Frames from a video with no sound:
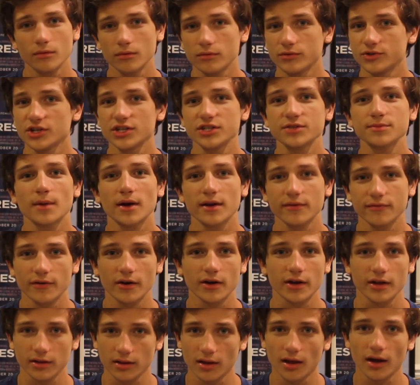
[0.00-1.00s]
Just my
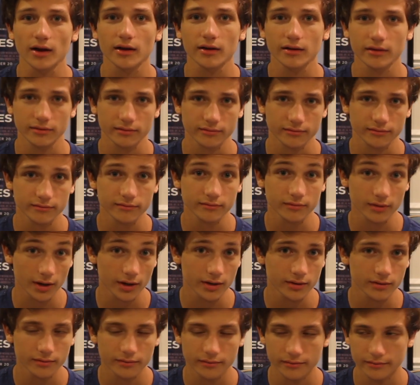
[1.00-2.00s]
fucking luck,
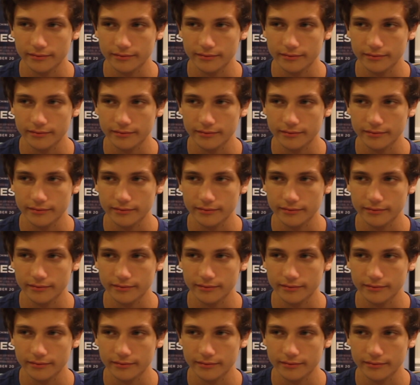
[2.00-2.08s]
right?